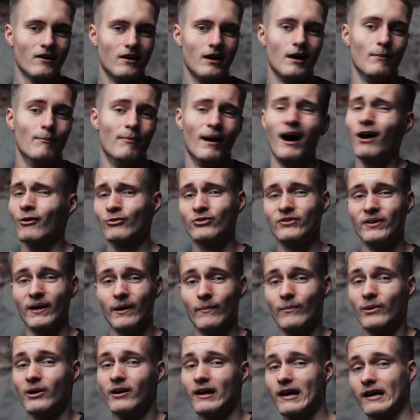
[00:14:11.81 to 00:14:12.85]
about
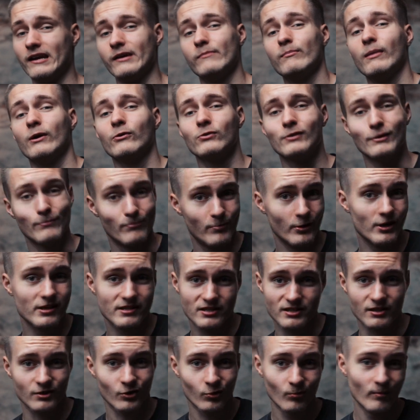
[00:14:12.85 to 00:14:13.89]
them and about the
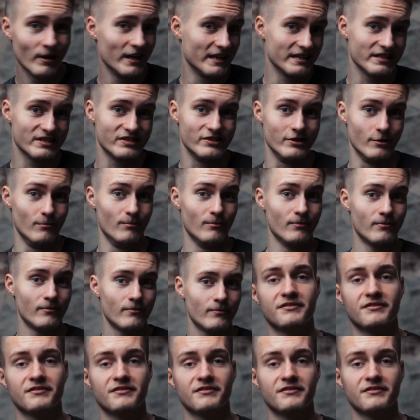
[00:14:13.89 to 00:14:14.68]
person who makes them.